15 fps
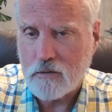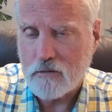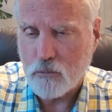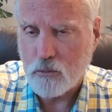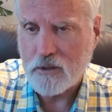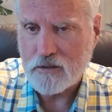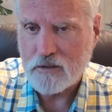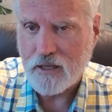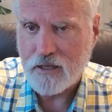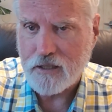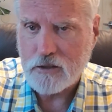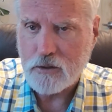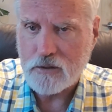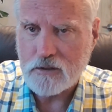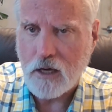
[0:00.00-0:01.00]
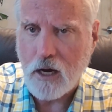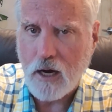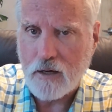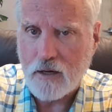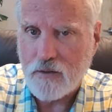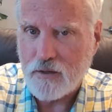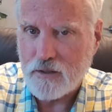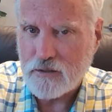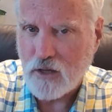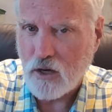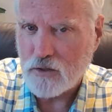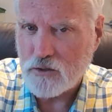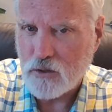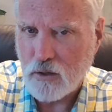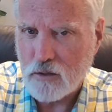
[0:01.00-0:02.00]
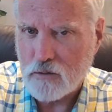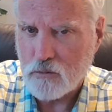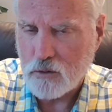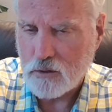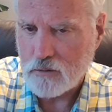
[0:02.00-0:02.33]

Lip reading: real estate interests are, and there's also